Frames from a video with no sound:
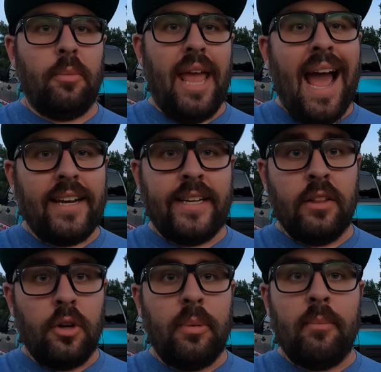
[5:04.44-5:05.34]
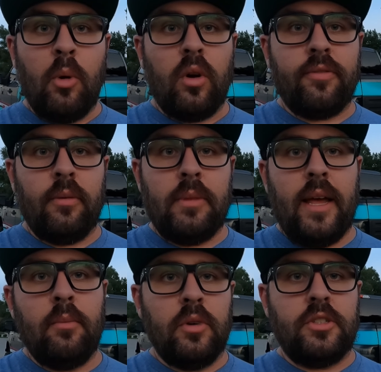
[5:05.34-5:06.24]
I'll be adding a little bit more from
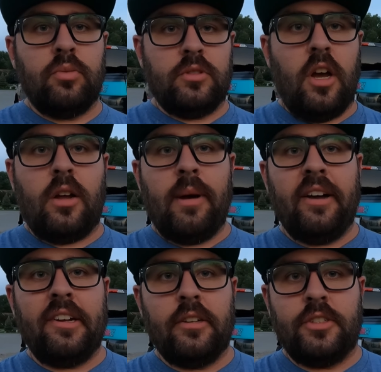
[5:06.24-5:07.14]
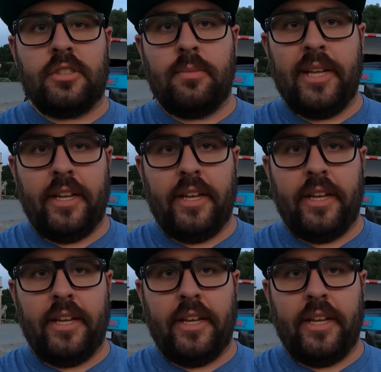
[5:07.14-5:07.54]
them, which we'll talk about here in just a